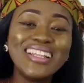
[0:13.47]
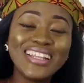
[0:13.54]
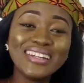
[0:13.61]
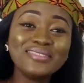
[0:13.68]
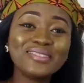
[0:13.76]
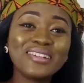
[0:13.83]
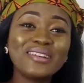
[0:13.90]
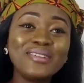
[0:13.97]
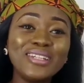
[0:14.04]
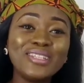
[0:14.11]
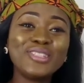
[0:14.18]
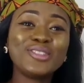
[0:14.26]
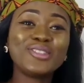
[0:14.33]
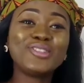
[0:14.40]
lifestyle,
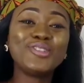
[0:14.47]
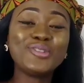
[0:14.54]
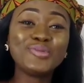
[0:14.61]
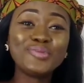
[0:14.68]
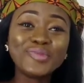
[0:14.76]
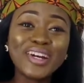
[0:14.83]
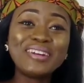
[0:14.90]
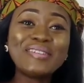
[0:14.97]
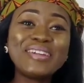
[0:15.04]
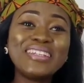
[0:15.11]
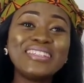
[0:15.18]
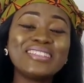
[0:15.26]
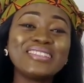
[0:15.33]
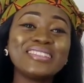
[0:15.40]
relationship,
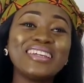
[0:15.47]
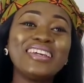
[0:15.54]
marriage,